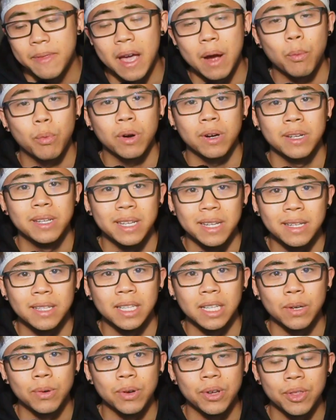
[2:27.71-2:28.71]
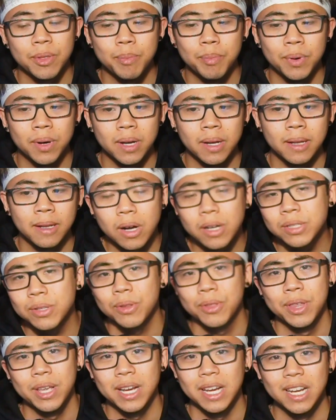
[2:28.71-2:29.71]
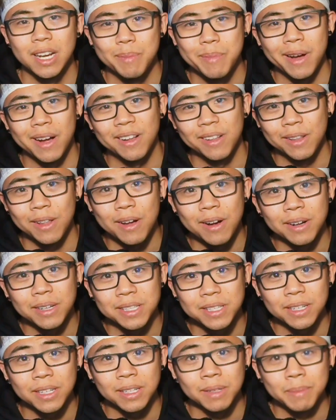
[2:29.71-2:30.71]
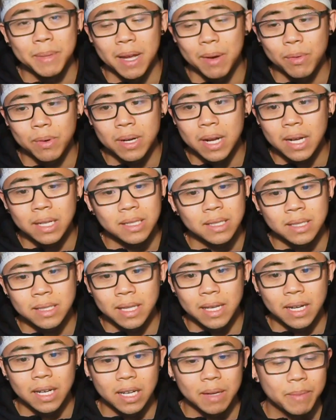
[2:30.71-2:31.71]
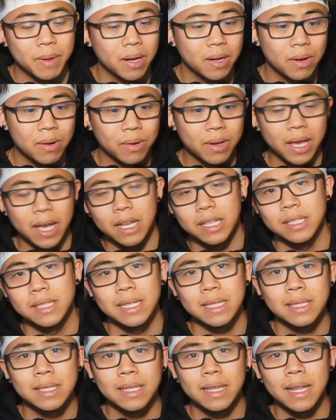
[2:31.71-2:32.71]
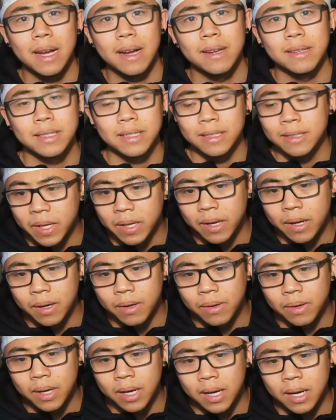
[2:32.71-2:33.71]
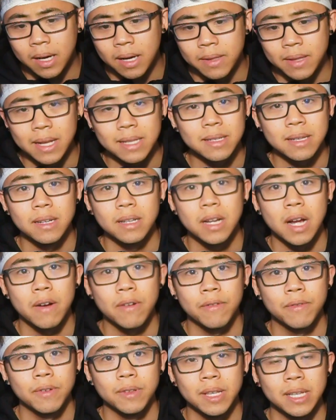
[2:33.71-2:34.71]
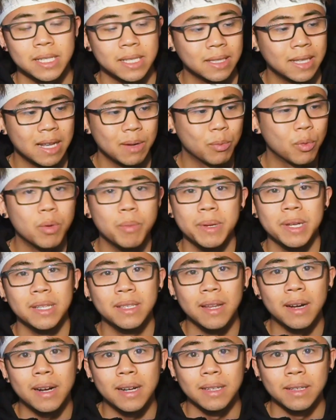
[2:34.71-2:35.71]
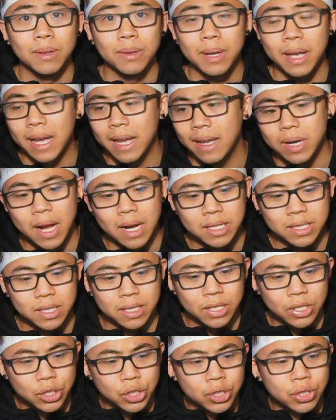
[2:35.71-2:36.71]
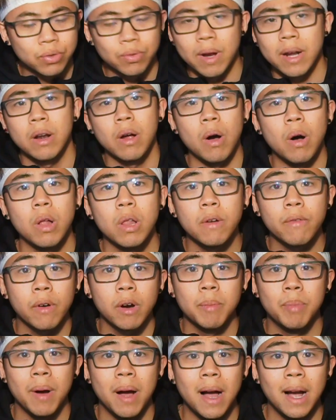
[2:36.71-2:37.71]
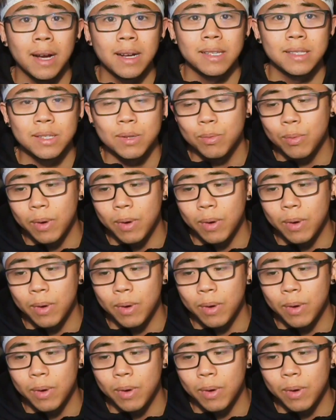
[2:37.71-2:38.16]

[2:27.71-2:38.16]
that we're dealing with, but we're also thinking about long term, man. We're not just thinking about okay, sixty thousand, you know, uh, that's gonna cover for this, and then we'll be done. Okay, we're not just gonna shred all of our pockets